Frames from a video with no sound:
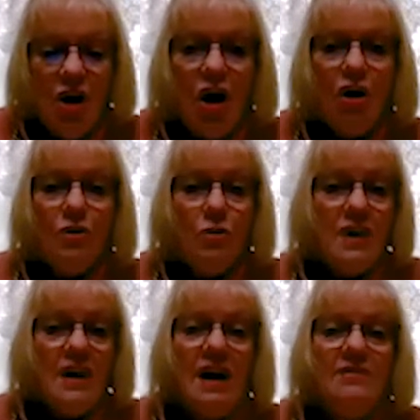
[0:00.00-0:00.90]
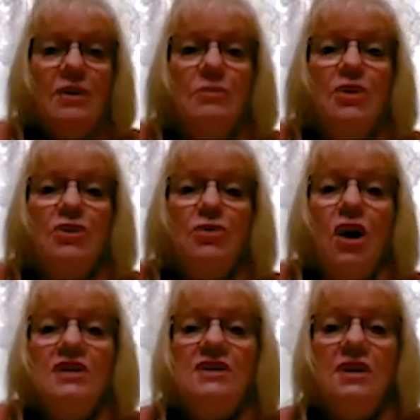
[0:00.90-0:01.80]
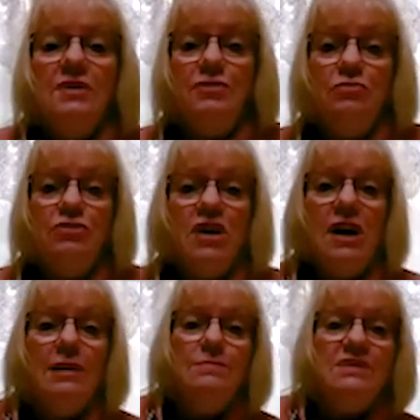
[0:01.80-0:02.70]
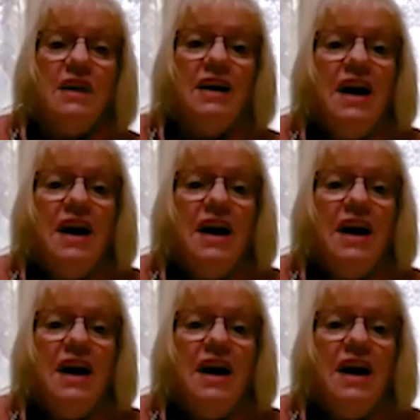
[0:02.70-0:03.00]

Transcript: although we have come across it a few times.